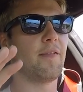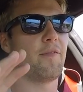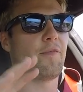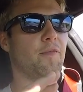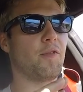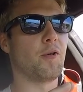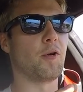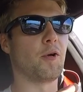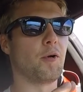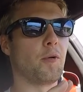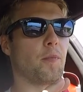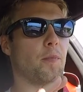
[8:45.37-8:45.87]

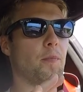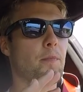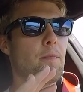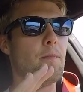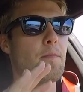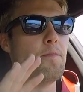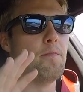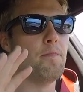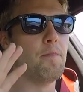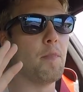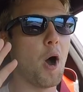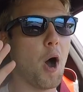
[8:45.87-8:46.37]
for
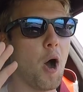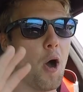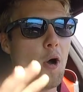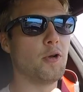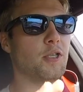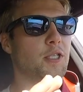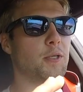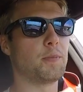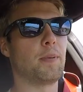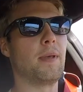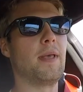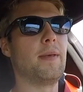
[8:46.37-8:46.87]

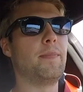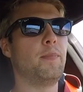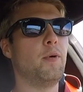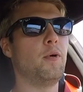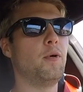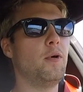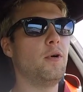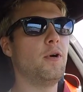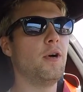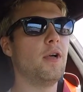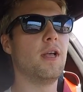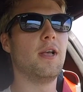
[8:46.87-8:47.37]
most
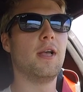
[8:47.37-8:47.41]
people,